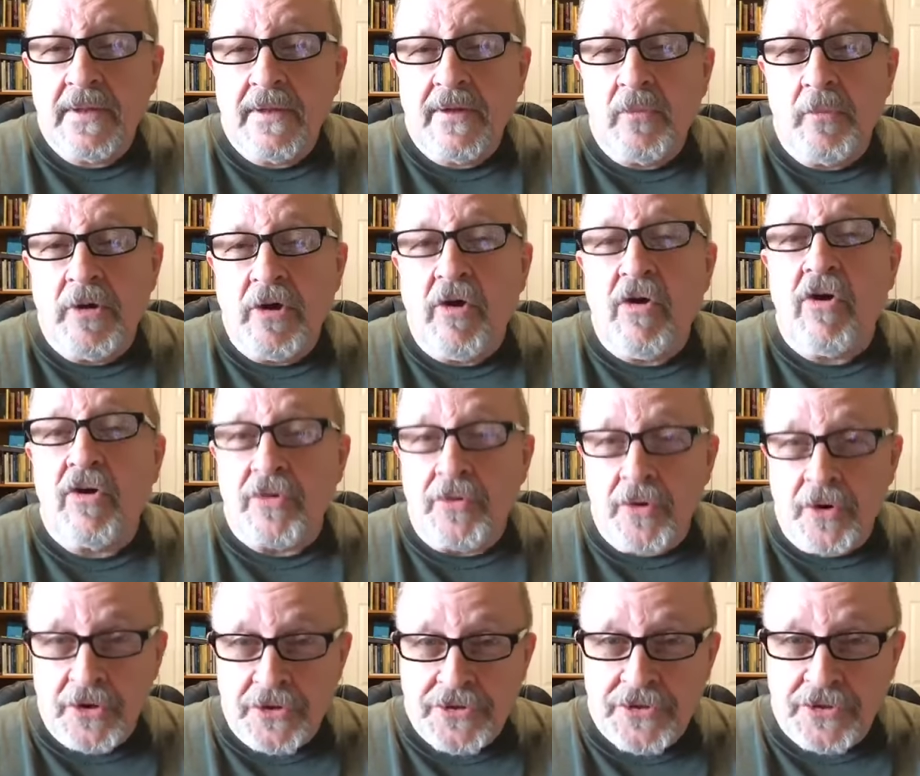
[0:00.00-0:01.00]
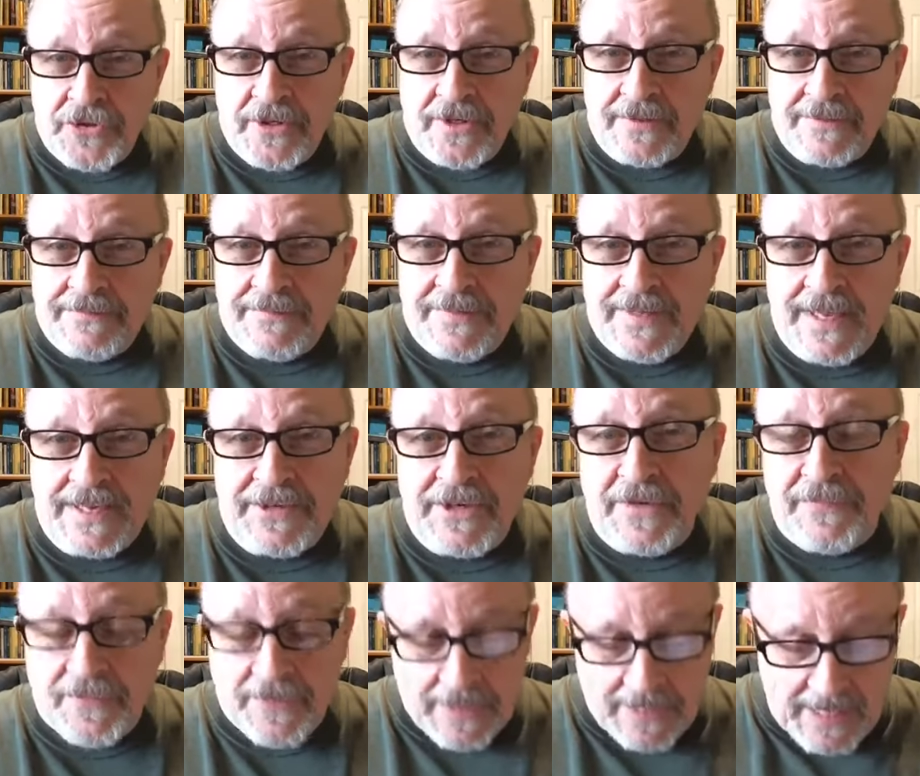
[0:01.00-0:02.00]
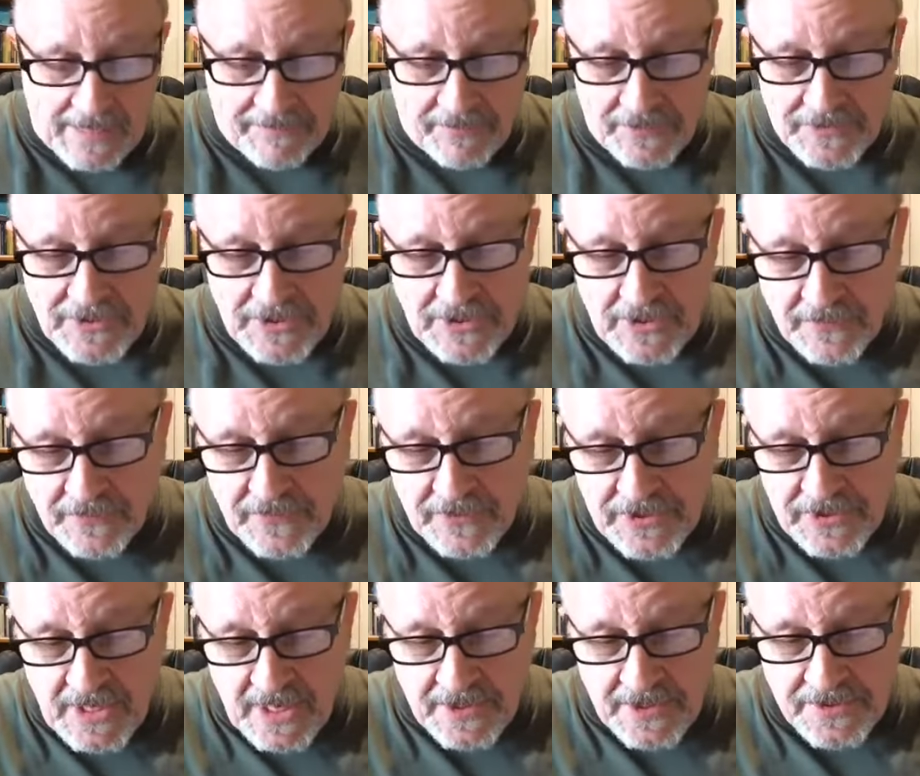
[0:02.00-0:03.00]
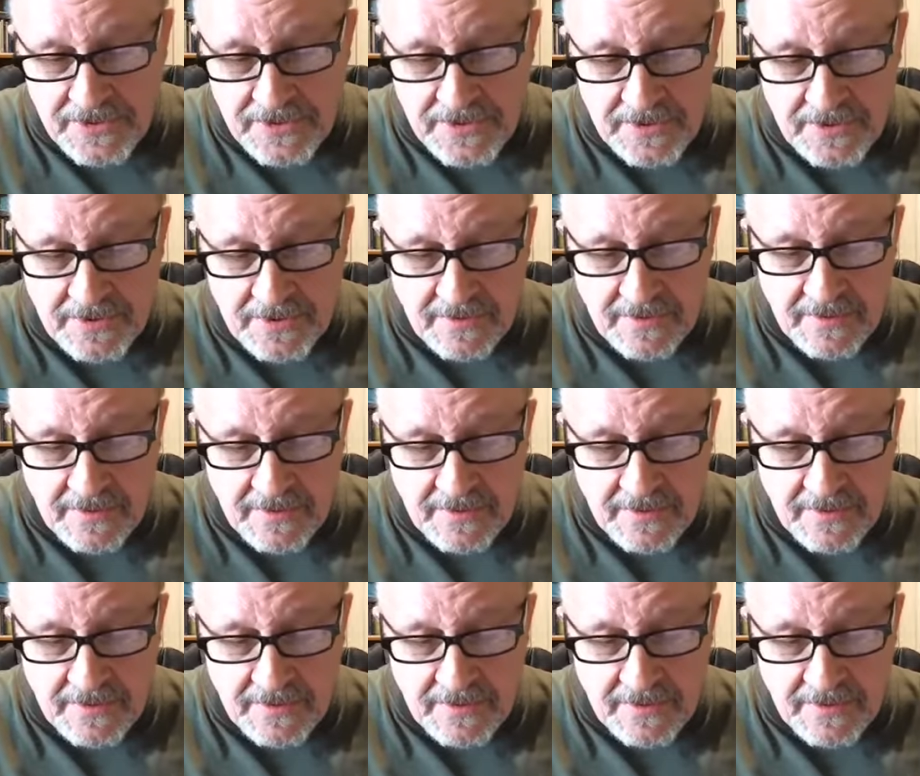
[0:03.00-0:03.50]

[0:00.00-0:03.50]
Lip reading: we all are on a journey in different levels and different stages.